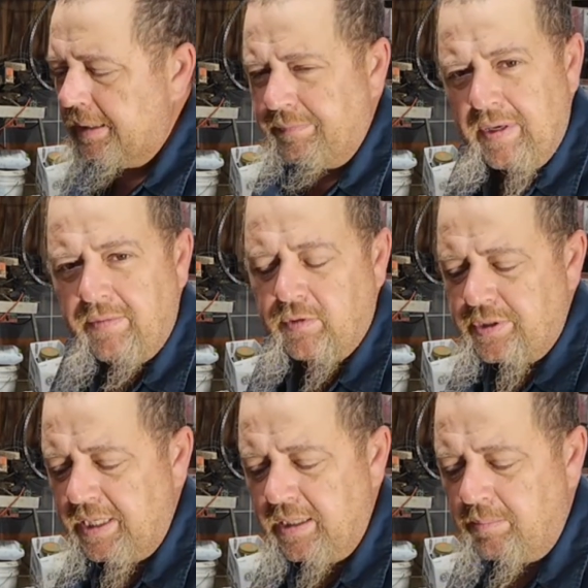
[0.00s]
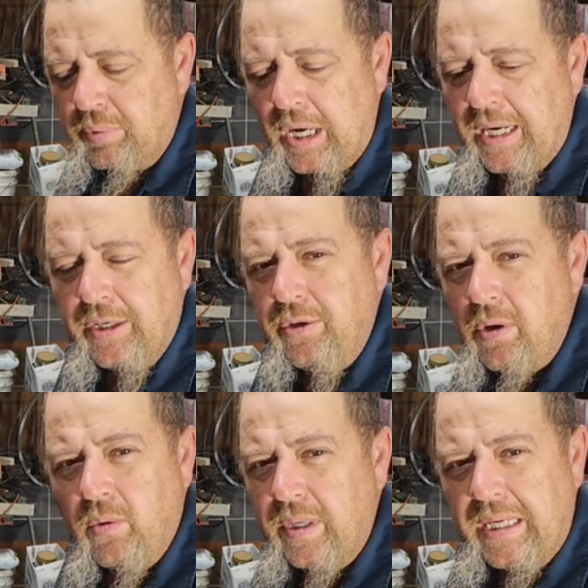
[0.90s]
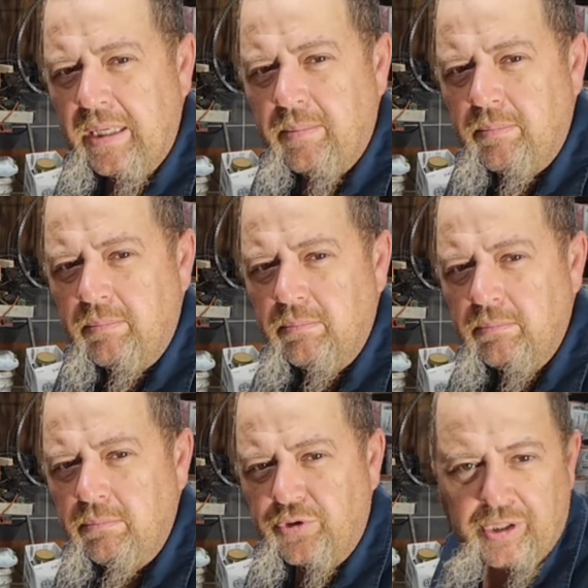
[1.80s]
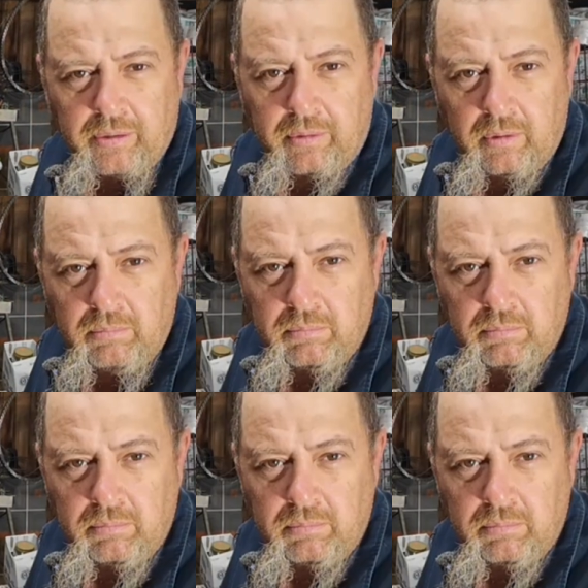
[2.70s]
I've never seen a brand new OEM cylinder.